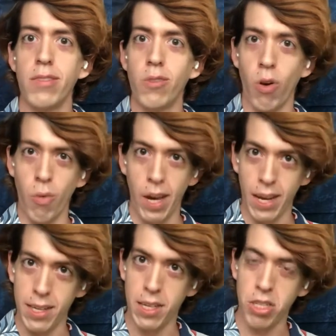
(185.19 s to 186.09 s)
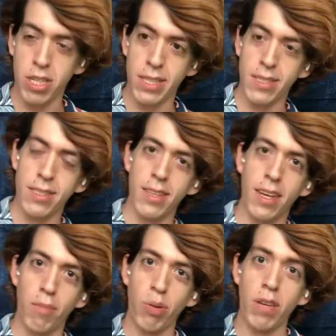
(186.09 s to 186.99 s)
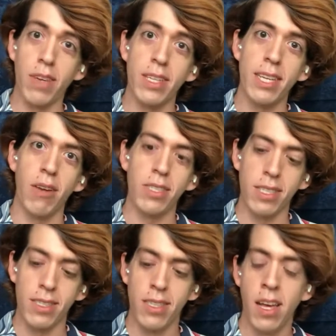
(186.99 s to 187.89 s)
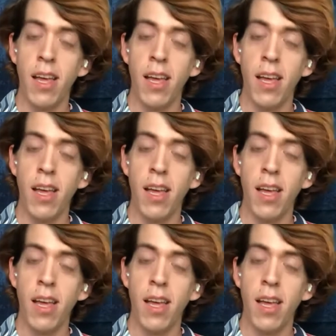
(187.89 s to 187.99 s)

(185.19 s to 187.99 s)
doorway conditions and previous houses,